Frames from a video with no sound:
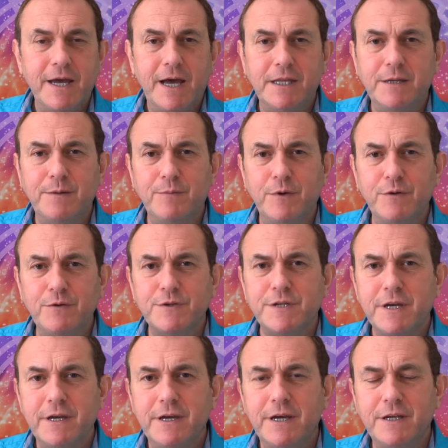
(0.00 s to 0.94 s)
and it
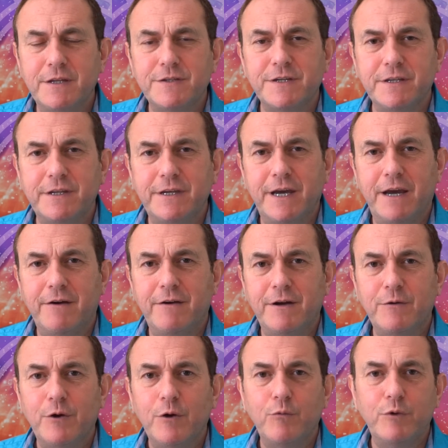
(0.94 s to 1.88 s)
moves into the
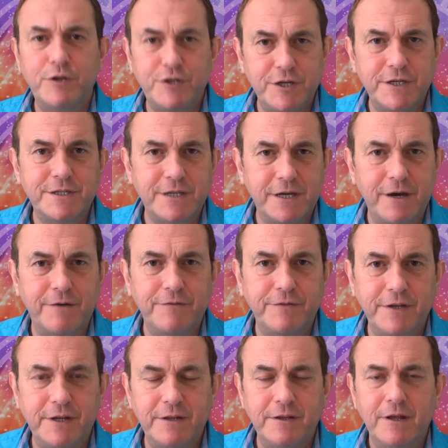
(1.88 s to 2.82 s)
area which is
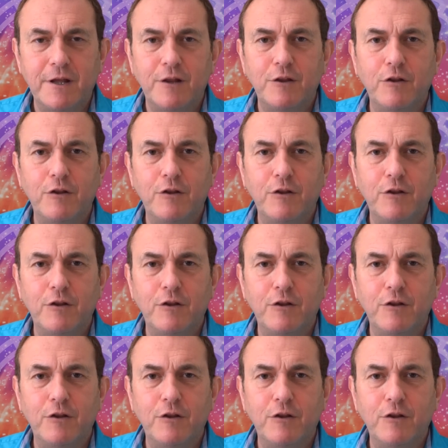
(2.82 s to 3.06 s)
governing